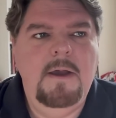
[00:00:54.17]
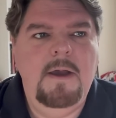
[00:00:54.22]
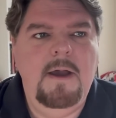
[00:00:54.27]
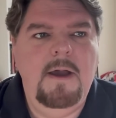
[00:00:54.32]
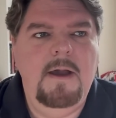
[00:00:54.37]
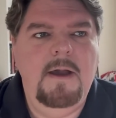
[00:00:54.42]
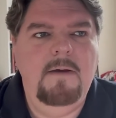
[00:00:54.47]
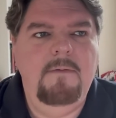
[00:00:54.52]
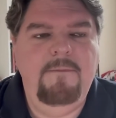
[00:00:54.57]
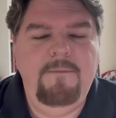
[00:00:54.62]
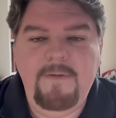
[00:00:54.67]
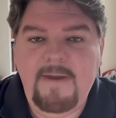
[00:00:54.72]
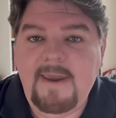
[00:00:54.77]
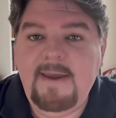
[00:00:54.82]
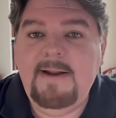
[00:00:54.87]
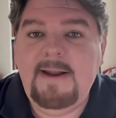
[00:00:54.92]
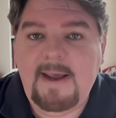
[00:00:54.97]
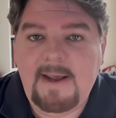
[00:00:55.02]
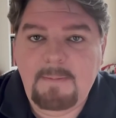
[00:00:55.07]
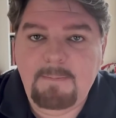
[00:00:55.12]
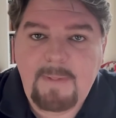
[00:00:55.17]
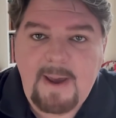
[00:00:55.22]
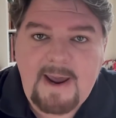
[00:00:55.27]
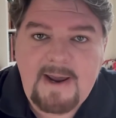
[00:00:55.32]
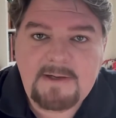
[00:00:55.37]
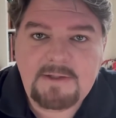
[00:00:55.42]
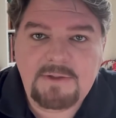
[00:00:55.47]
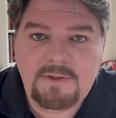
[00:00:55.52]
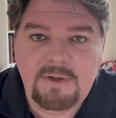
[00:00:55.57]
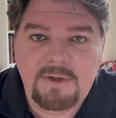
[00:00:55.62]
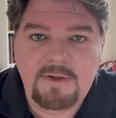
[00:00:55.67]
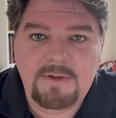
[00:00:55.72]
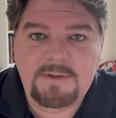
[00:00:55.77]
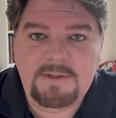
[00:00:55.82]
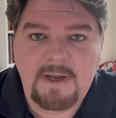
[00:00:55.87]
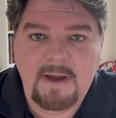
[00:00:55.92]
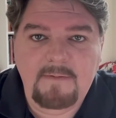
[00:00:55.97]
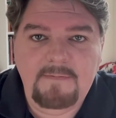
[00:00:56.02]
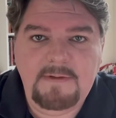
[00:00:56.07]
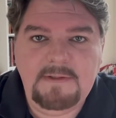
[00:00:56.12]
fan
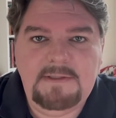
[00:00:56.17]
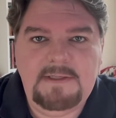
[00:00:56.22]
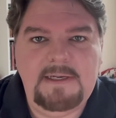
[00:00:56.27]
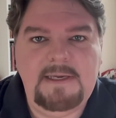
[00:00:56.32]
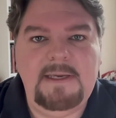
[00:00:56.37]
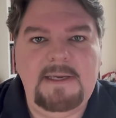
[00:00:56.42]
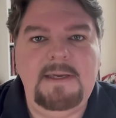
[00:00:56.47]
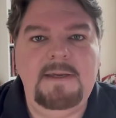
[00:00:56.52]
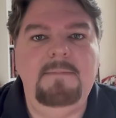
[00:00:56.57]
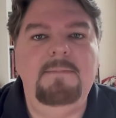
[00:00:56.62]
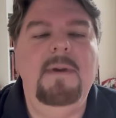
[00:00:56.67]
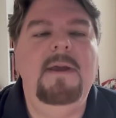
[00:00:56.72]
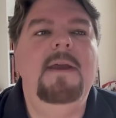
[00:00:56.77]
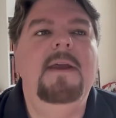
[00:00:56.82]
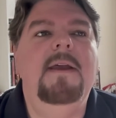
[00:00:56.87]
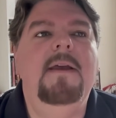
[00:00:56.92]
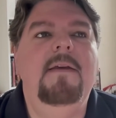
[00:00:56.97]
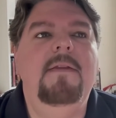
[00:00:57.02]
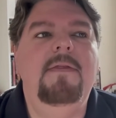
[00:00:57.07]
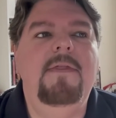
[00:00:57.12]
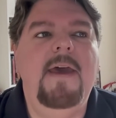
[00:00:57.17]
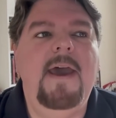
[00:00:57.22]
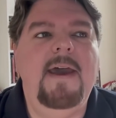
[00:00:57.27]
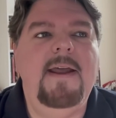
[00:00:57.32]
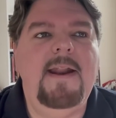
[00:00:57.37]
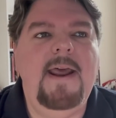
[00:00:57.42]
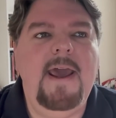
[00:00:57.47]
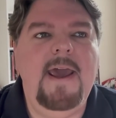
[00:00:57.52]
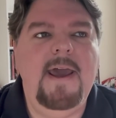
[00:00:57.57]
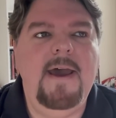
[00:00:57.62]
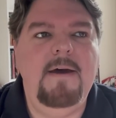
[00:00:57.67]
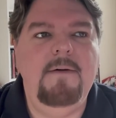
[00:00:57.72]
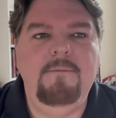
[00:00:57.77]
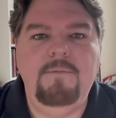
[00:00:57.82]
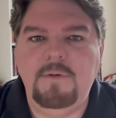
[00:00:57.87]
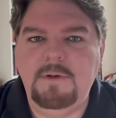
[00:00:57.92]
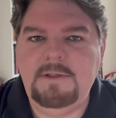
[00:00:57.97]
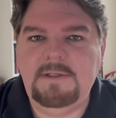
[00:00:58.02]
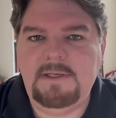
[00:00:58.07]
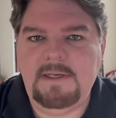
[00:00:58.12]
ambassadors of the team that
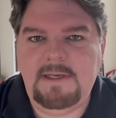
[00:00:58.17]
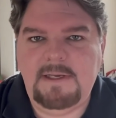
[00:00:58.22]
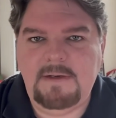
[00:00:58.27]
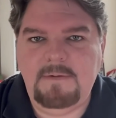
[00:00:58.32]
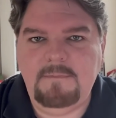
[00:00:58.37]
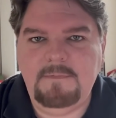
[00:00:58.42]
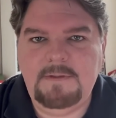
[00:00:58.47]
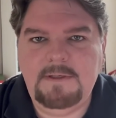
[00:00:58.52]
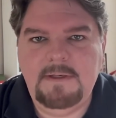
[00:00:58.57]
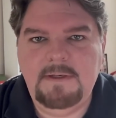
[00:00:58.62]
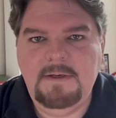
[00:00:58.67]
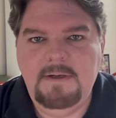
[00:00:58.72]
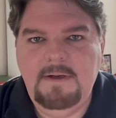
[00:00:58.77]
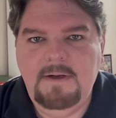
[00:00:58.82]
have received